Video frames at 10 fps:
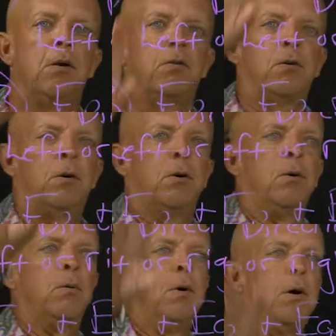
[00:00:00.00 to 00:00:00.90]

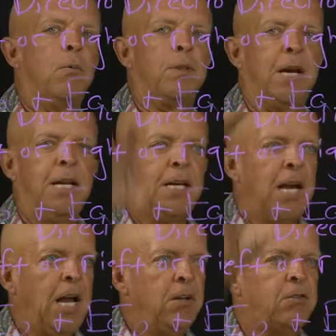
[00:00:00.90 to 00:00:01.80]
So with any
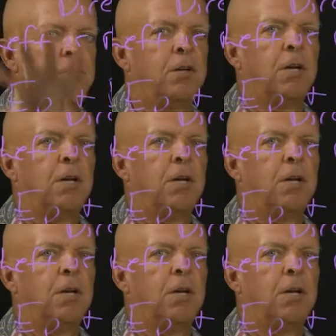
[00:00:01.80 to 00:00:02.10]
case,